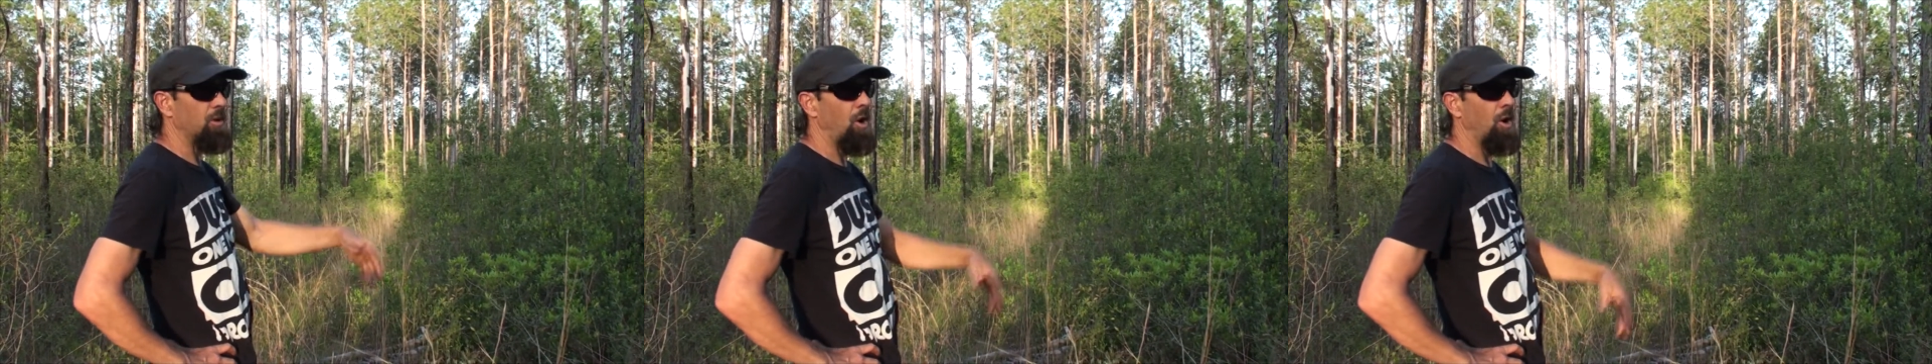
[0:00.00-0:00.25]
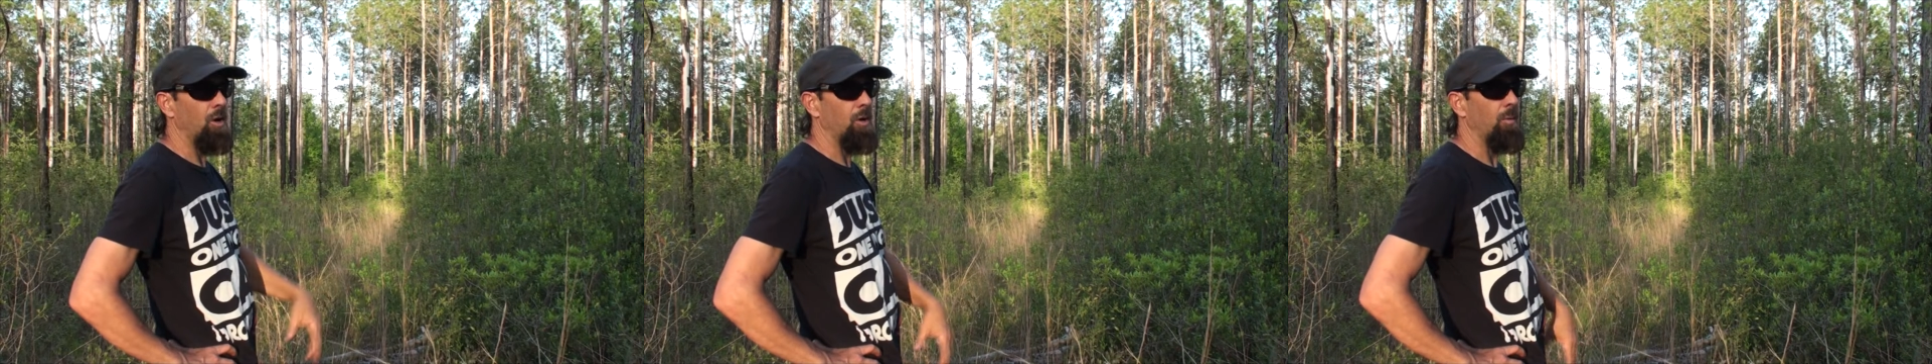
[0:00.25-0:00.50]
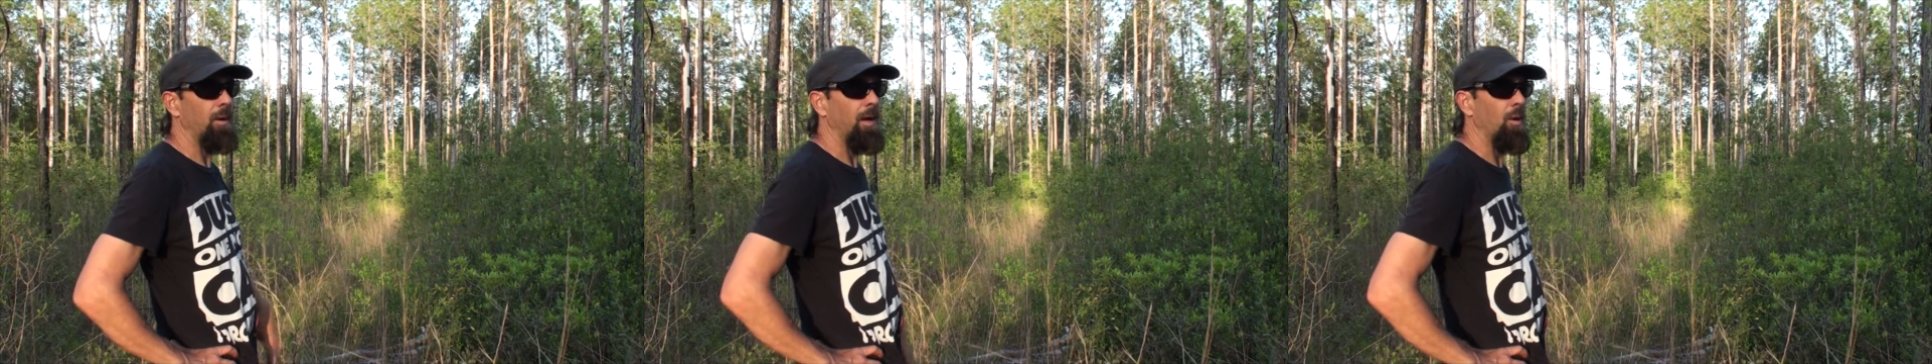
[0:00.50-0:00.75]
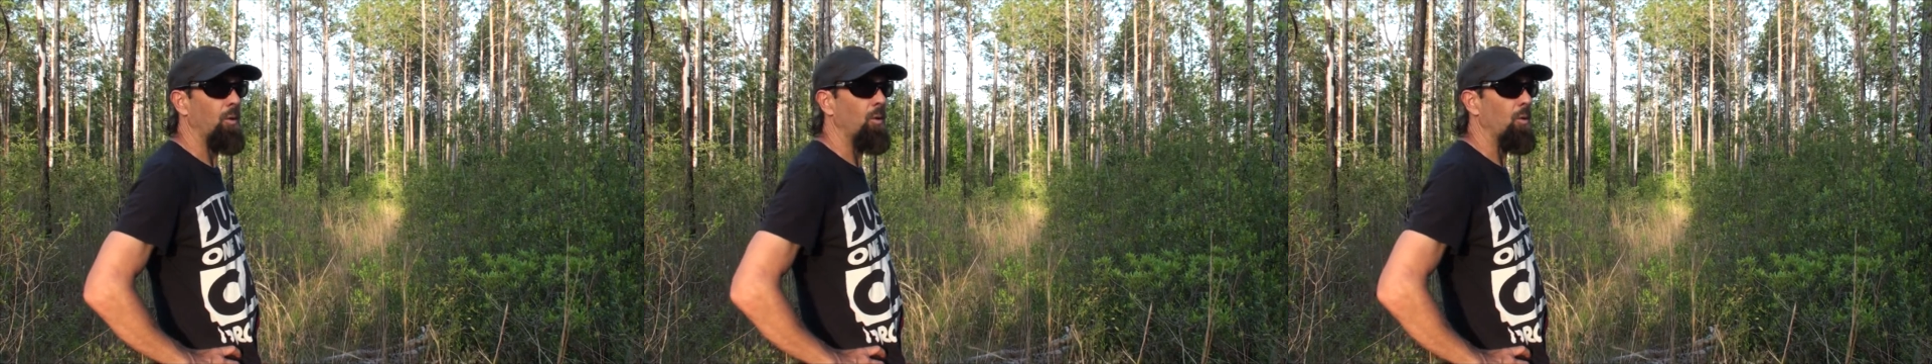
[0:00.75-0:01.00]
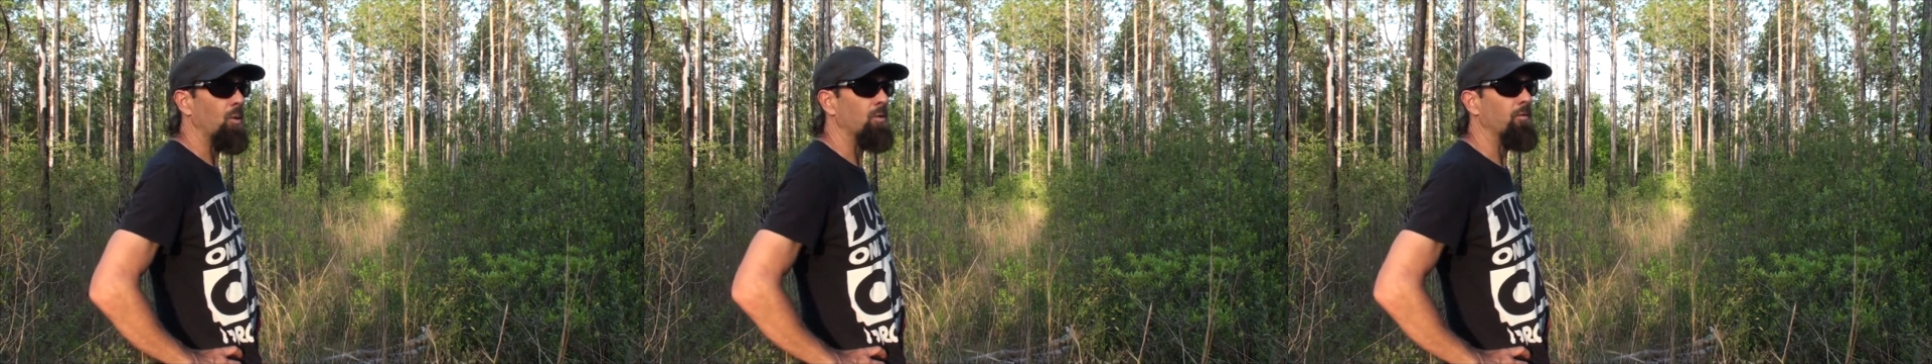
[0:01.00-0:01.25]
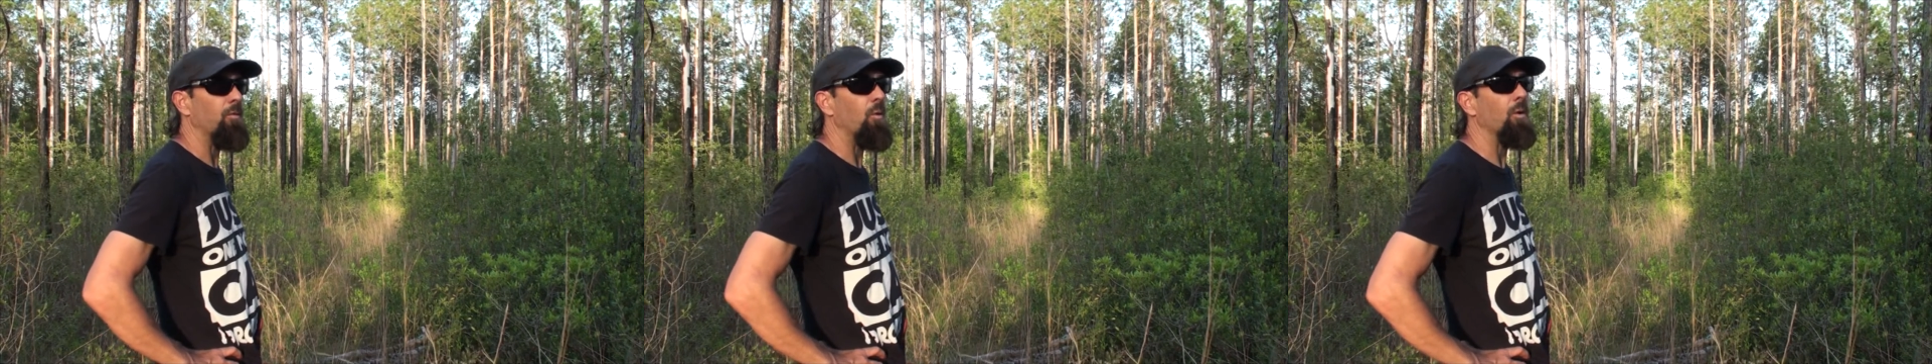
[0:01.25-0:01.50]
hog. We got an old
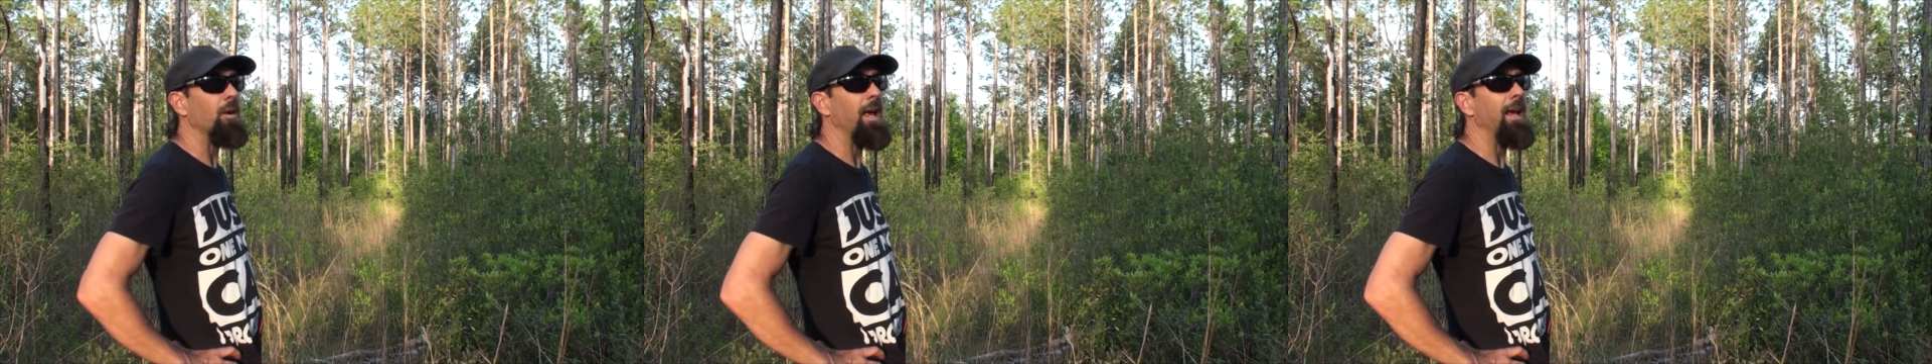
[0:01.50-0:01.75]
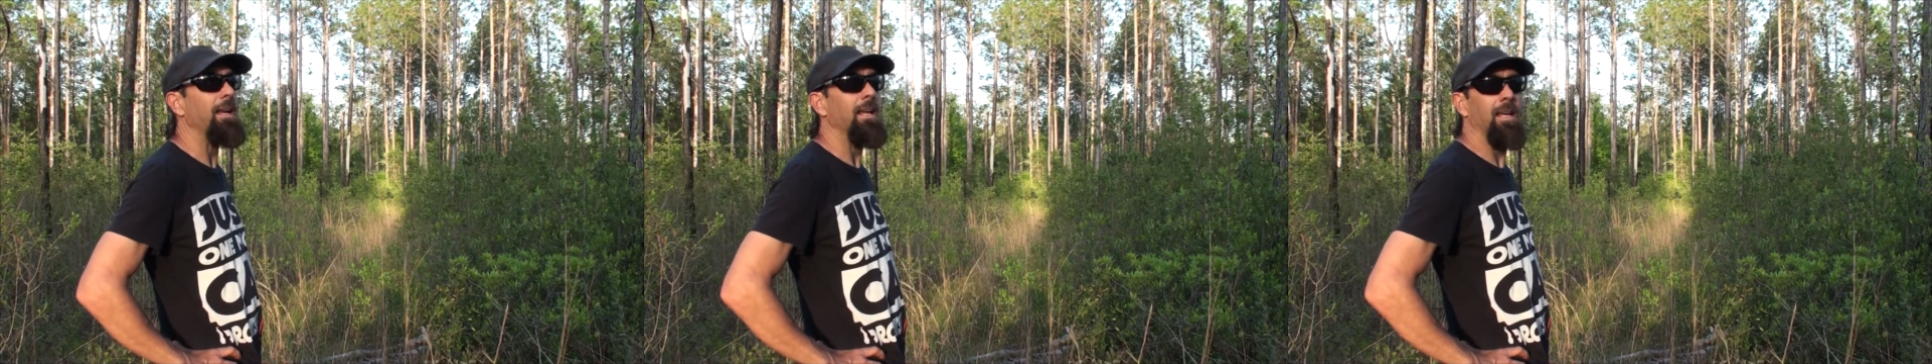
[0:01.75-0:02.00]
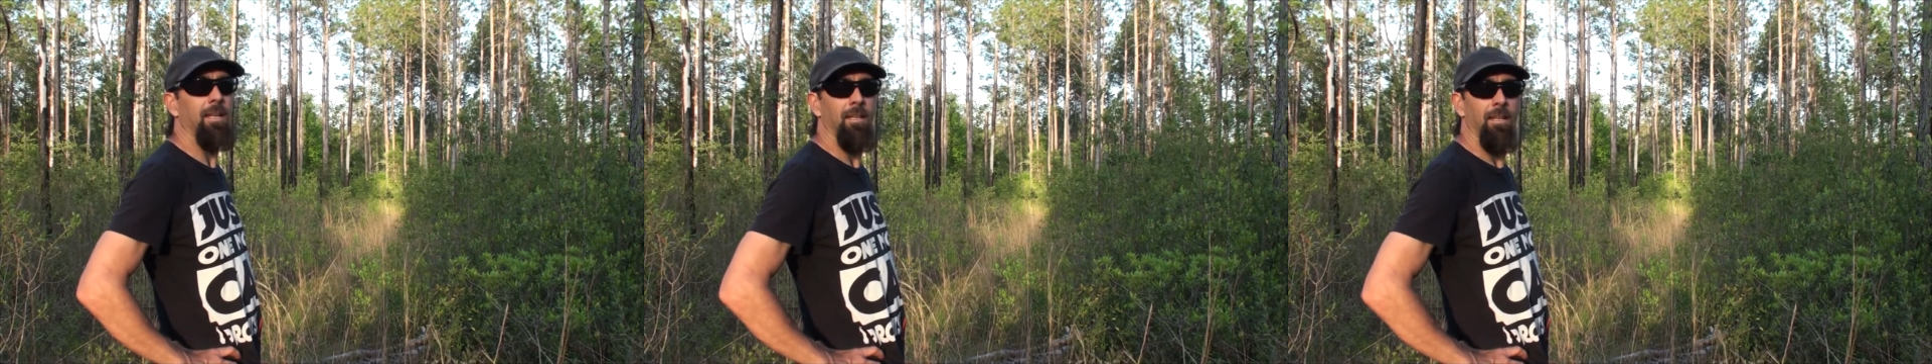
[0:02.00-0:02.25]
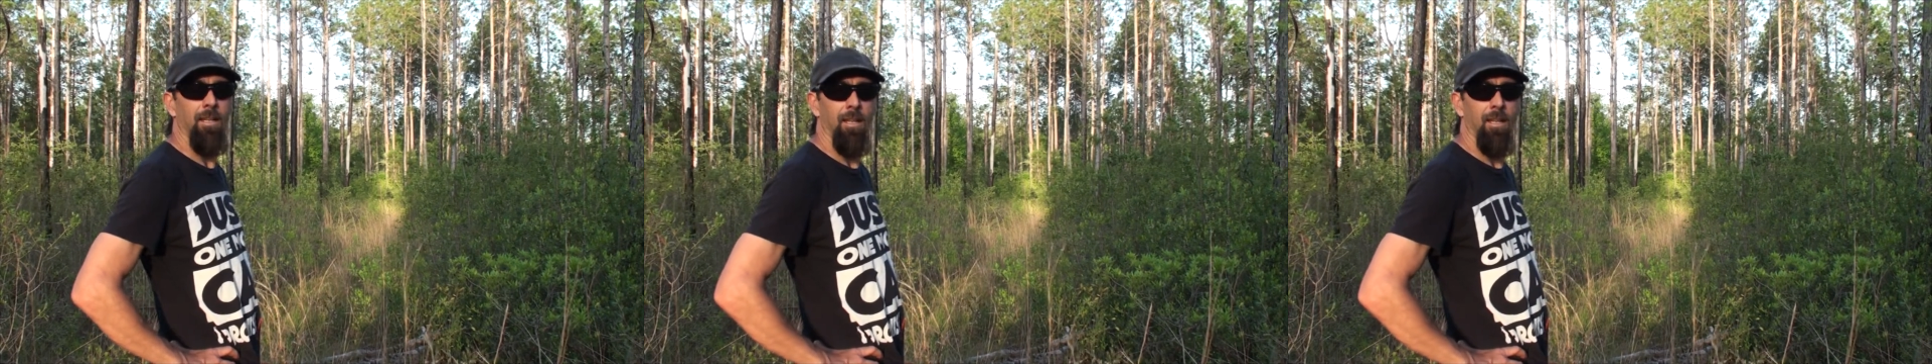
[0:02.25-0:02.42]
Ford 8N.